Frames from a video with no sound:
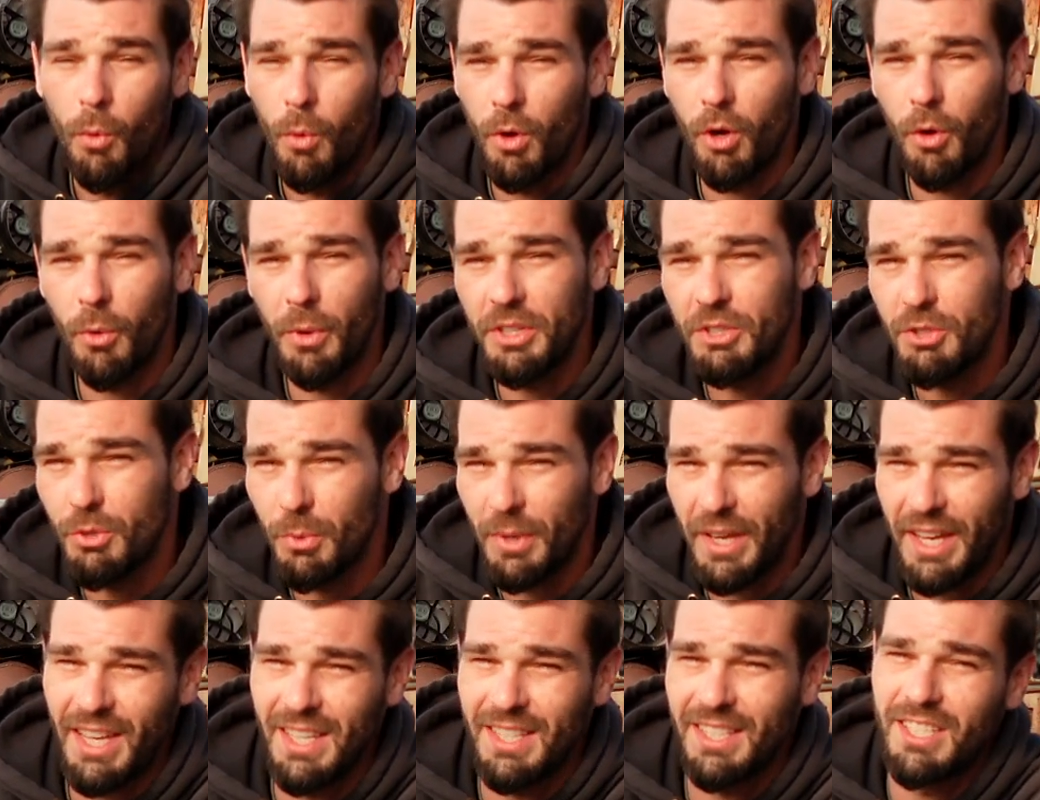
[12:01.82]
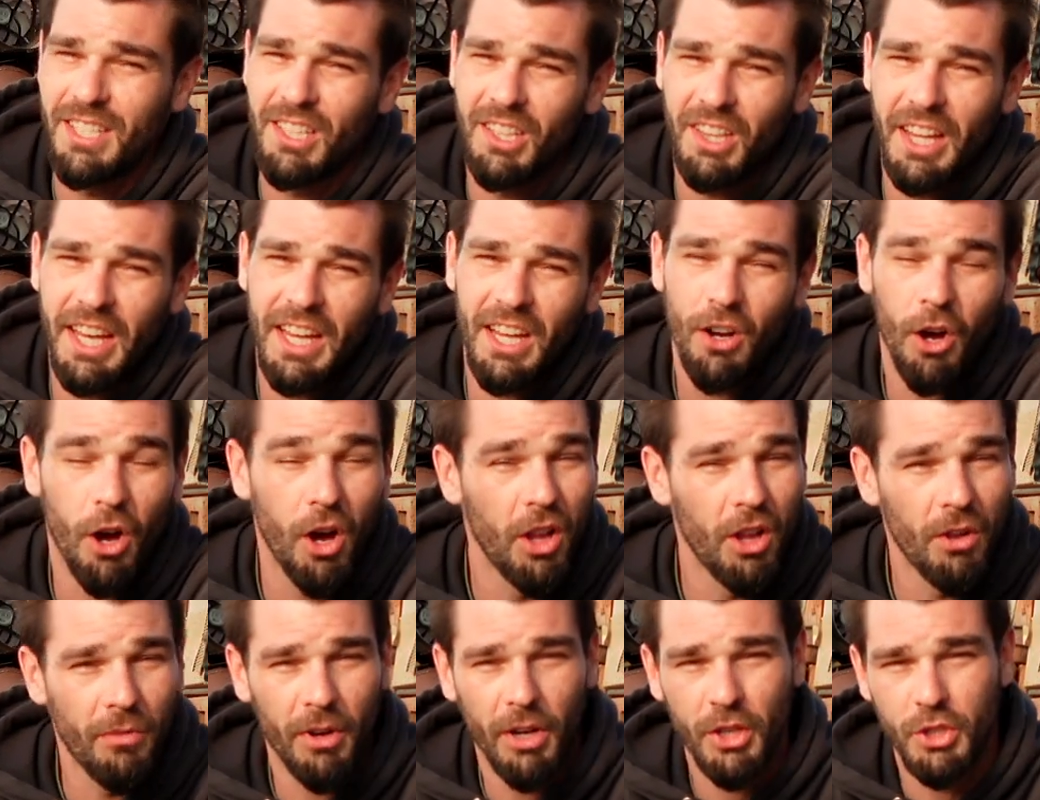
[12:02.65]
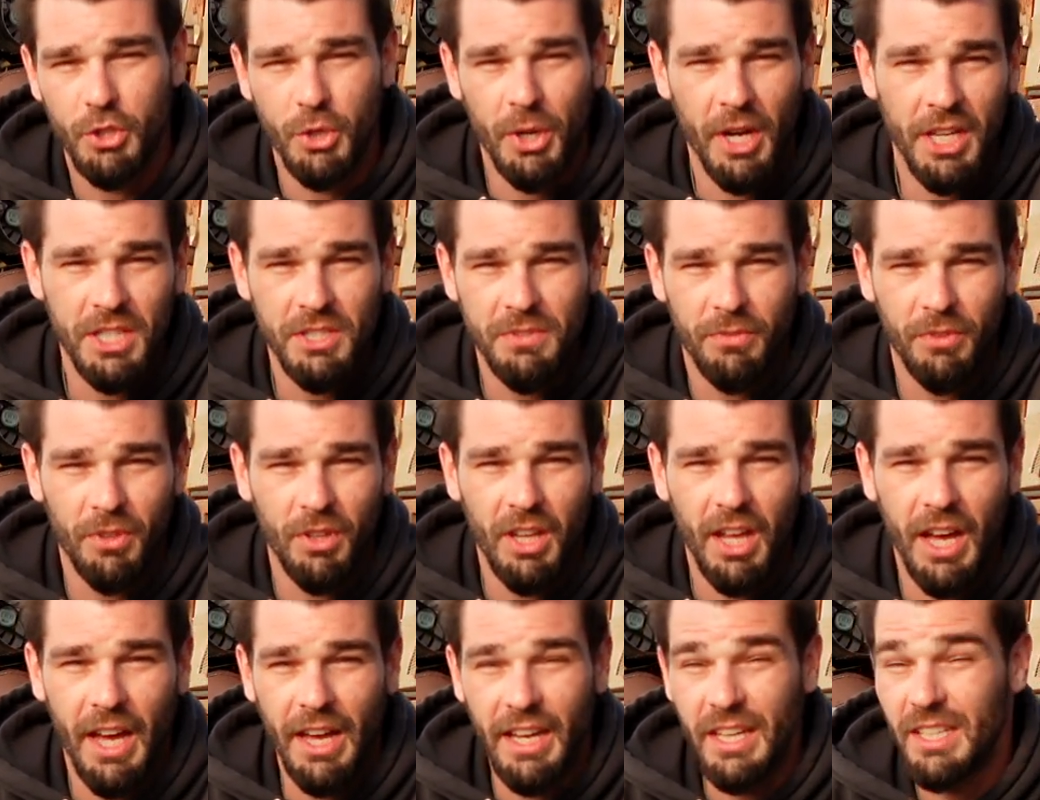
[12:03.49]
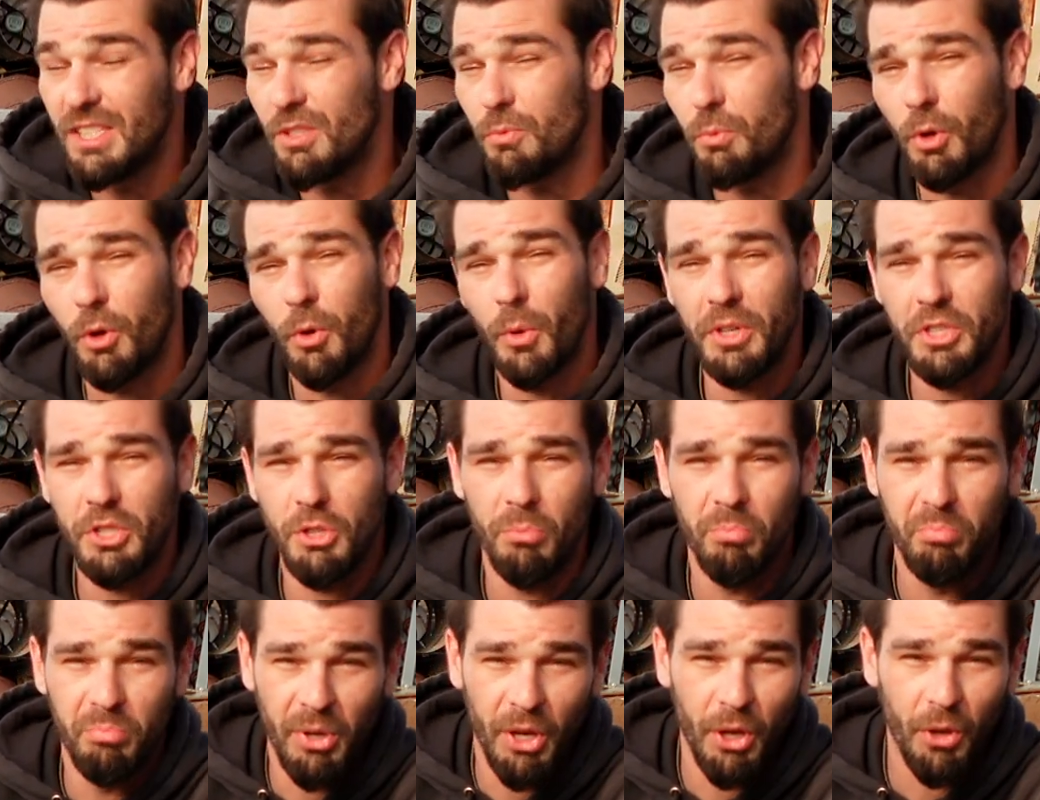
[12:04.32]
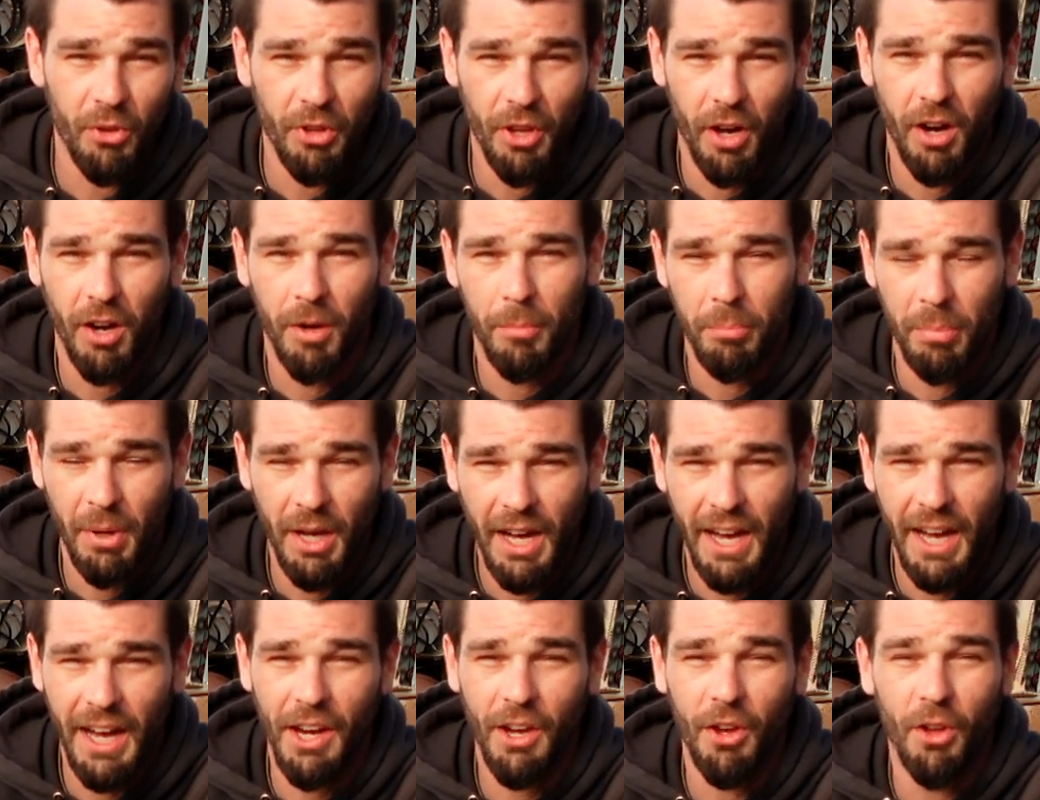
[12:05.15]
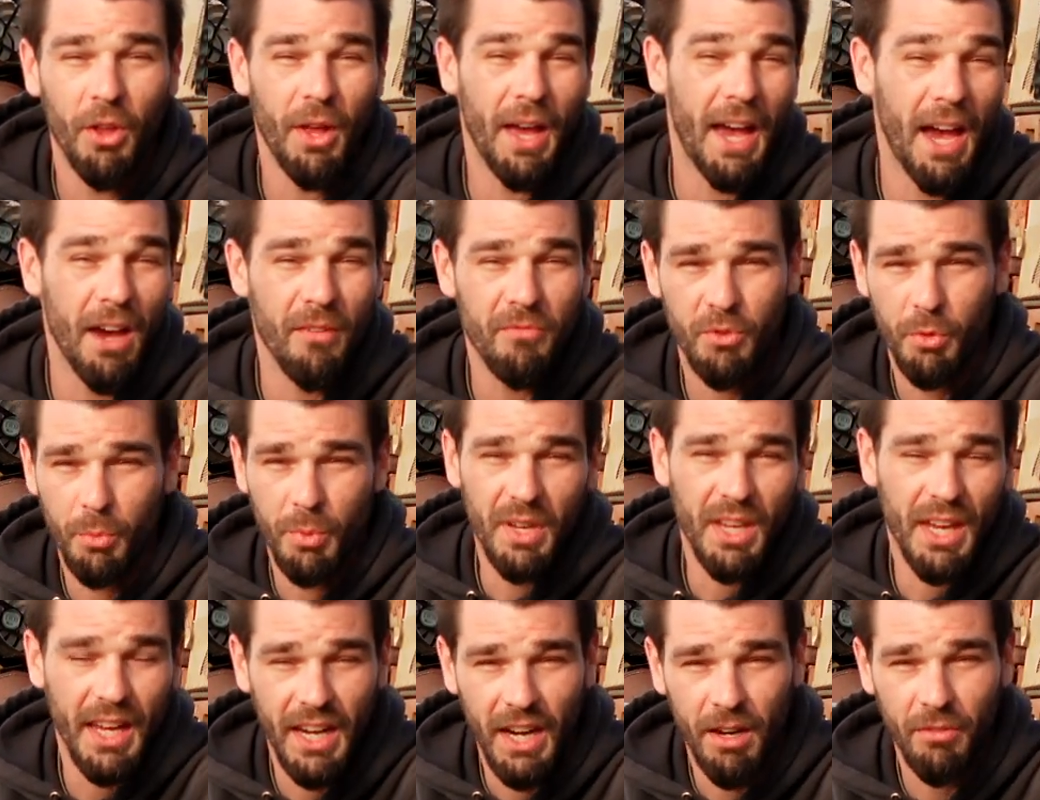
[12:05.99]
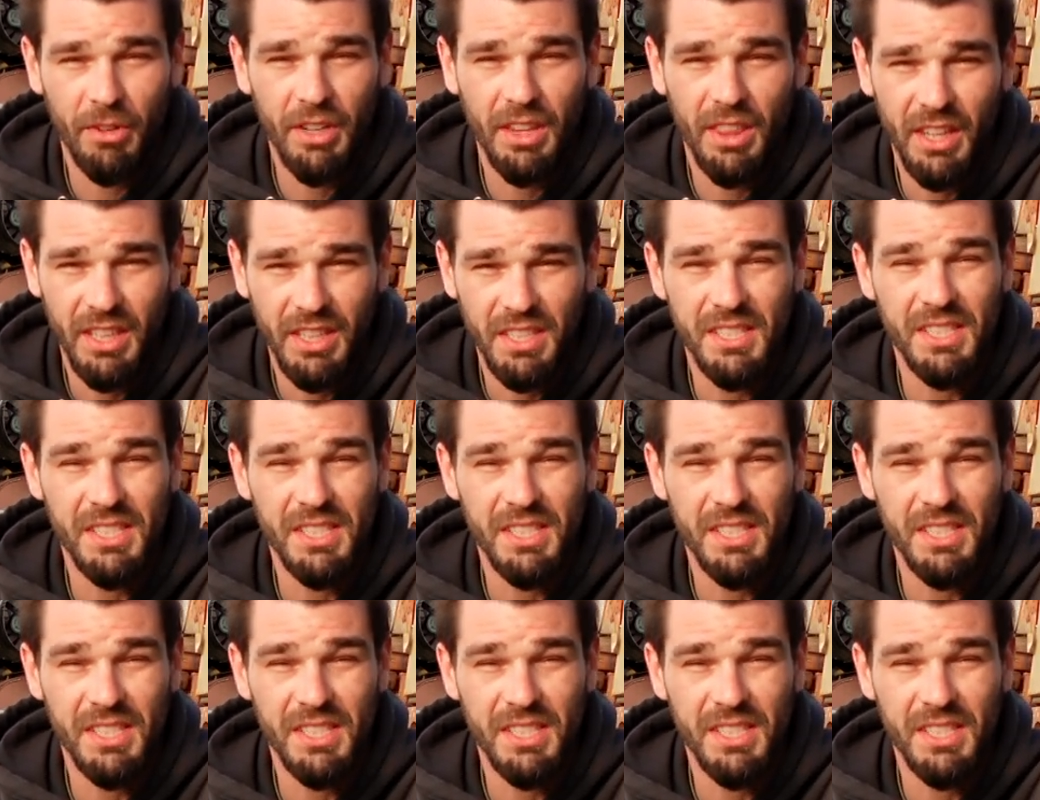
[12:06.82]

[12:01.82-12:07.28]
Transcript: We're going to insulate all of our transfer lines. We're going to build our pile after we get everything